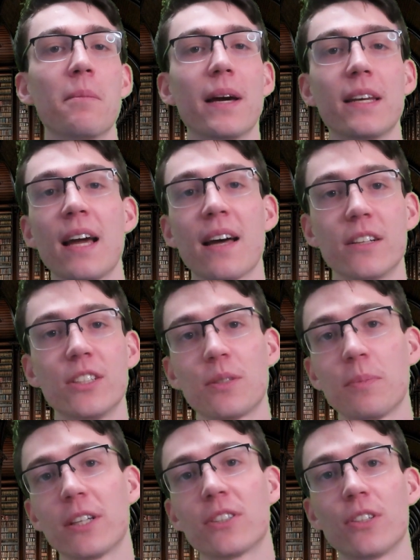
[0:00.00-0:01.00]
And yeah,
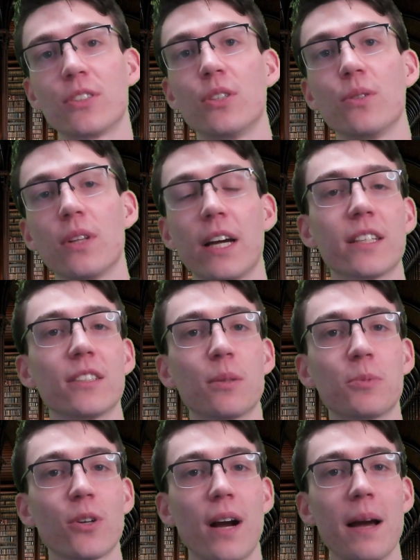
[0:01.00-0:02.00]
just make sure to like and
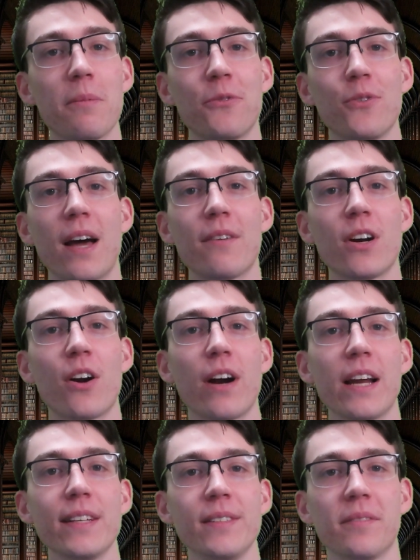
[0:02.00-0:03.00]
subscribe if you haven't
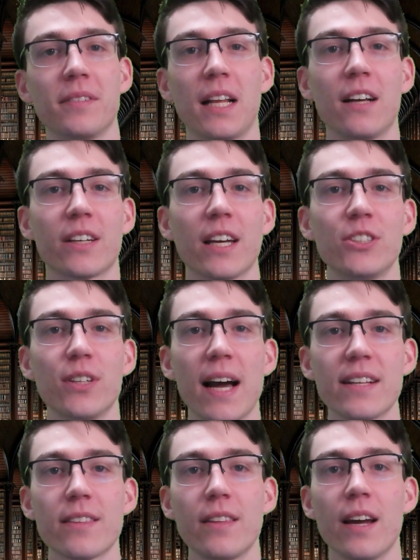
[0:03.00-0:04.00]
already, and I'll catch you
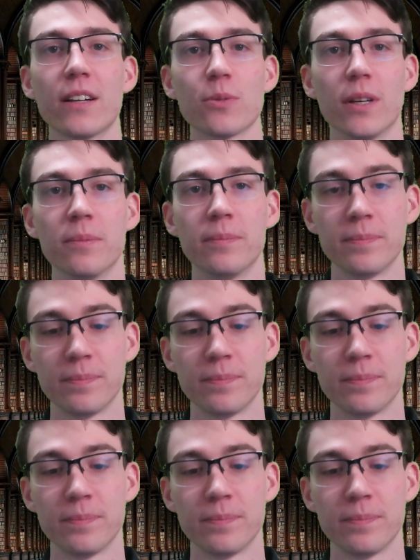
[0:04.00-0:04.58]
guys in the next one.